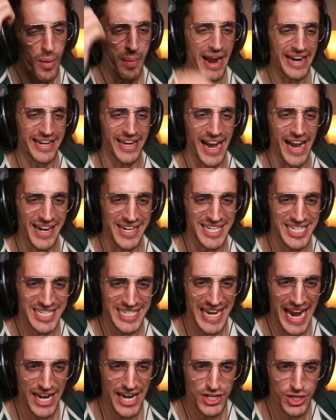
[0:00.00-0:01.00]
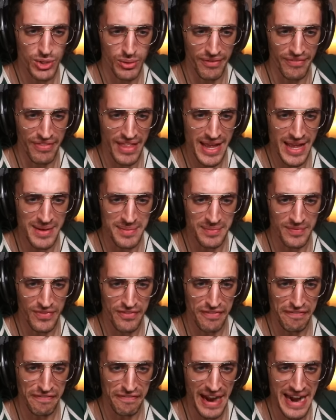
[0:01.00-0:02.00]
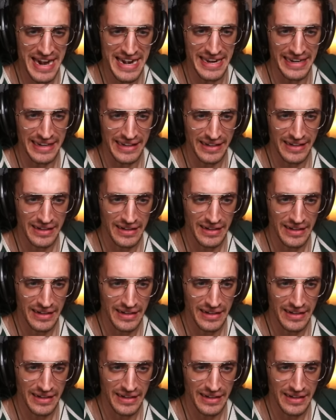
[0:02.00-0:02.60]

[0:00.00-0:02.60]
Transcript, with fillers: my god, a statue of them fighting.